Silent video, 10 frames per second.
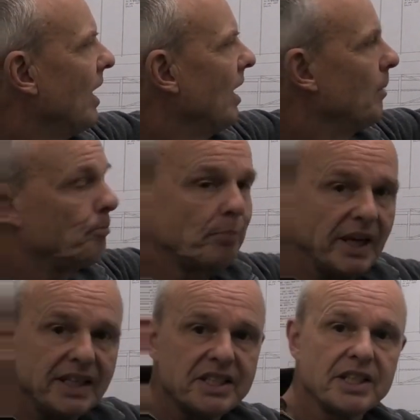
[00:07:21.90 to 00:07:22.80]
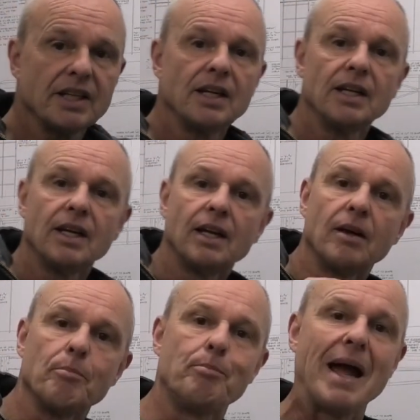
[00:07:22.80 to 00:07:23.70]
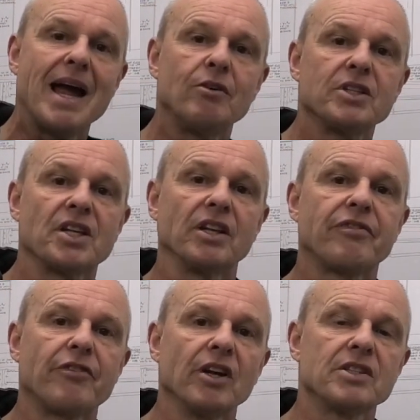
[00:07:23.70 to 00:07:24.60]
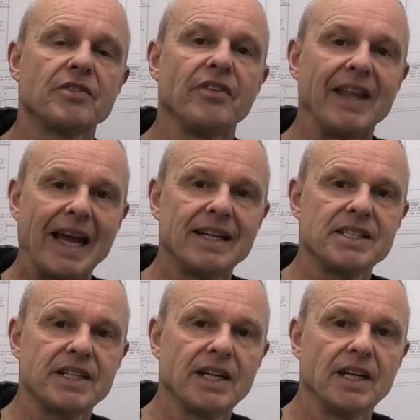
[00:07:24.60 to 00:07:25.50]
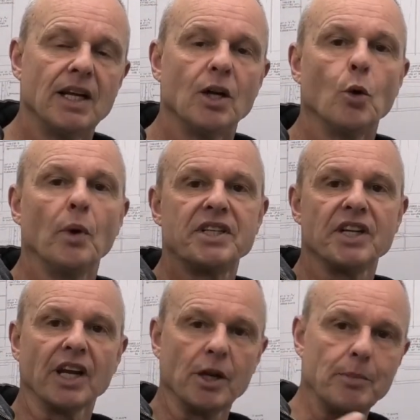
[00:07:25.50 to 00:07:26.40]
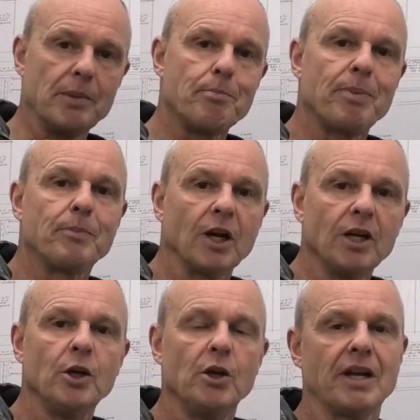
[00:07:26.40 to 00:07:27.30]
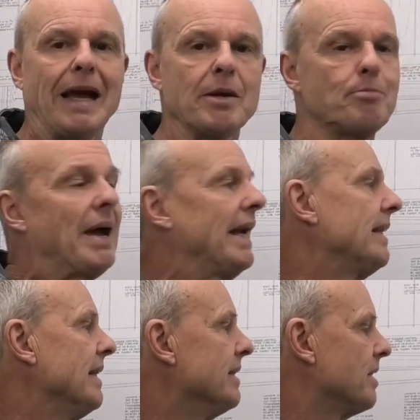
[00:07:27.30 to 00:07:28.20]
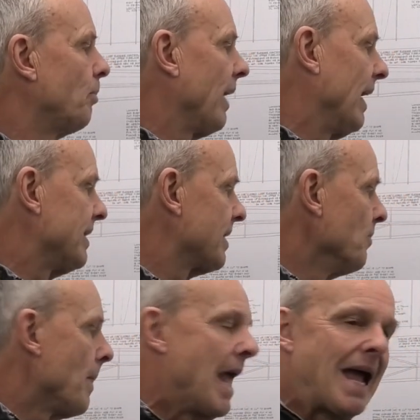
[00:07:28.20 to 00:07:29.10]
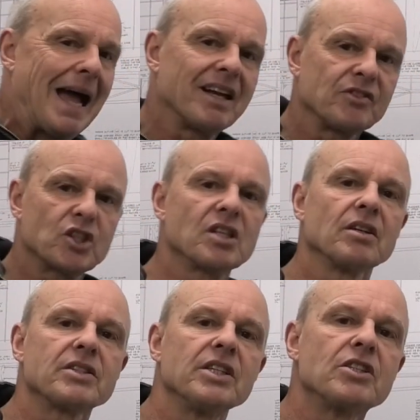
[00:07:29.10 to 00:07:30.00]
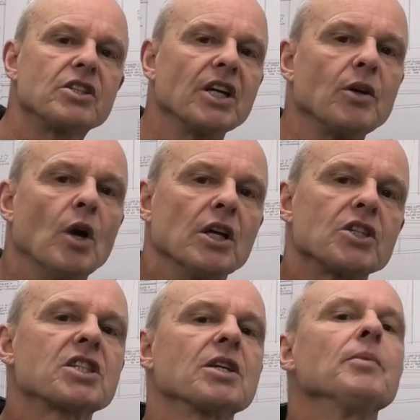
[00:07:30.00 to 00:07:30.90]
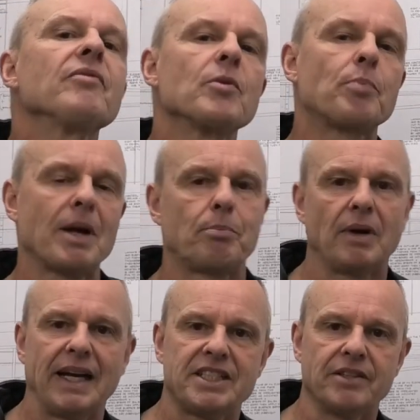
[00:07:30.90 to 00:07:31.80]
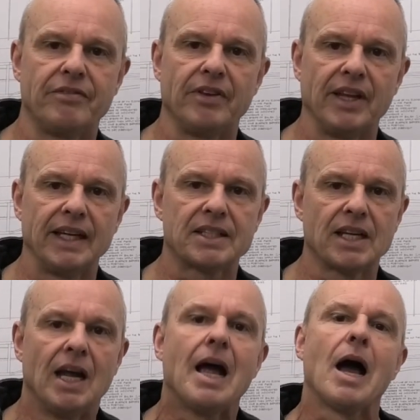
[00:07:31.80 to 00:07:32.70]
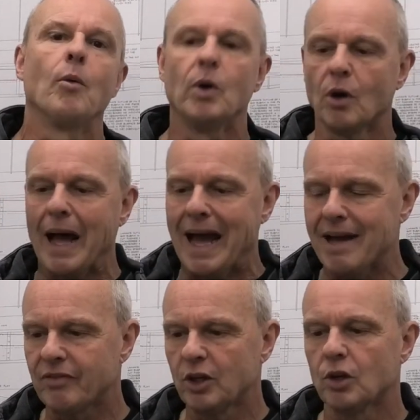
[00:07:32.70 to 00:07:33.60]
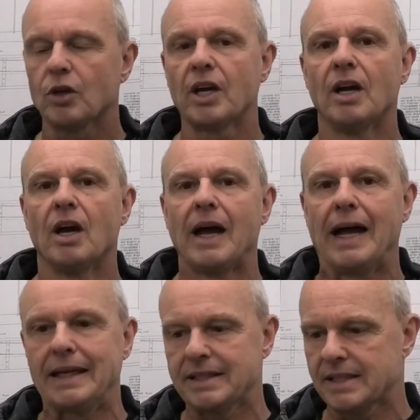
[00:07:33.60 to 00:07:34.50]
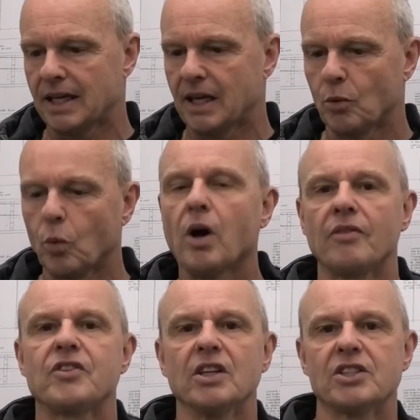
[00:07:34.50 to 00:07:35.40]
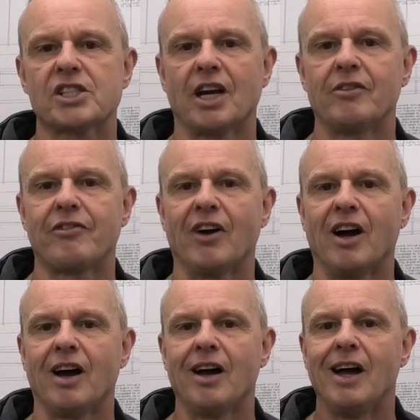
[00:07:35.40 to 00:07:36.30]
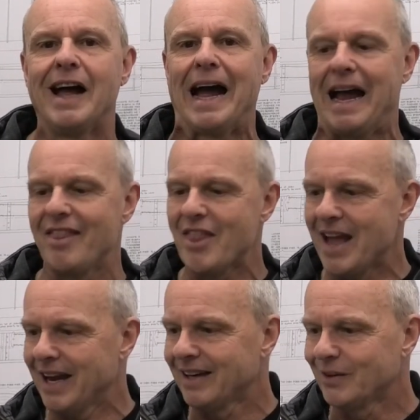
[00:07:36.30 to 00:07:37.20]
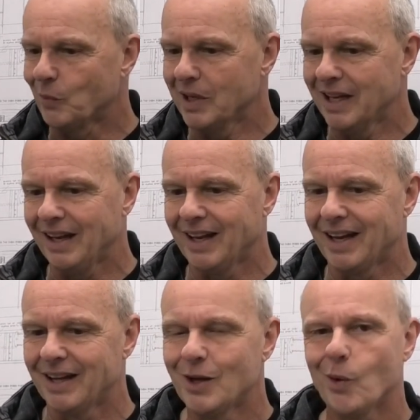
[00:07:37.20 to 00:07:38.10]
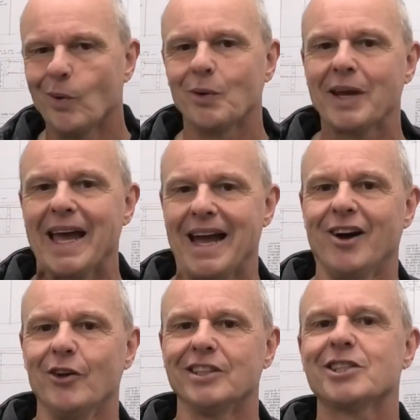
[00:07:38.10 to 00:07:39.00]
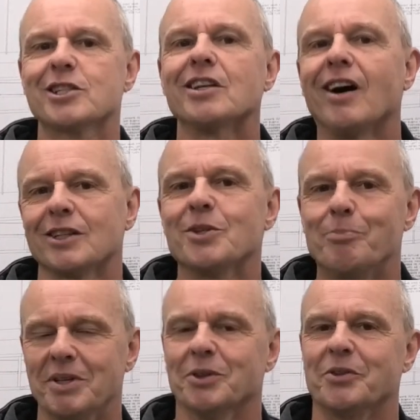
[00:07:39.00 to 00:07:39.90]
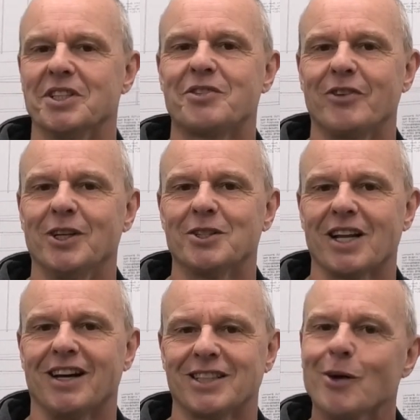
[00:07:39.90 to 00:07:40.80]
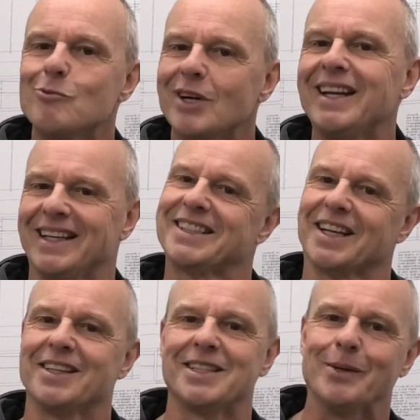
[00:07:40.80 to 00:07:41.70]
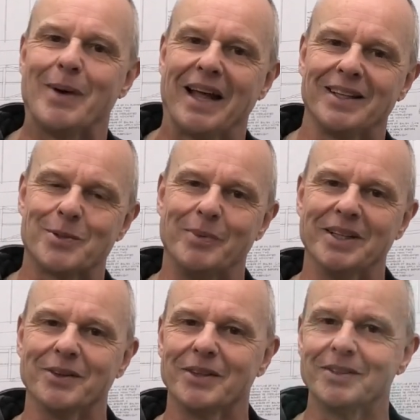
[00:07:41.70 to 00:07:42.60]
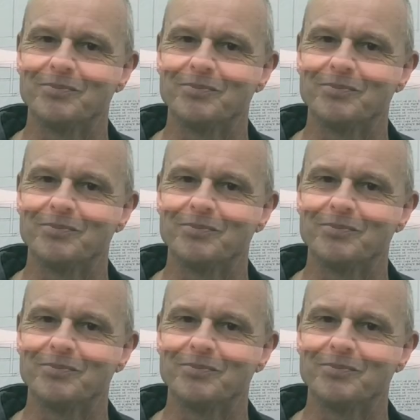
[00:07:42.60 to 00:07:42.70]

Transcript: uh, beech bearers at the front for the engine which are going to be glued and pegged into place. And I've started to do some of the preparation for this and we'll have a look at uh, what I've done so far and then we'll uh, we'll get on and start to build this fuselage. I'm really excited about this build.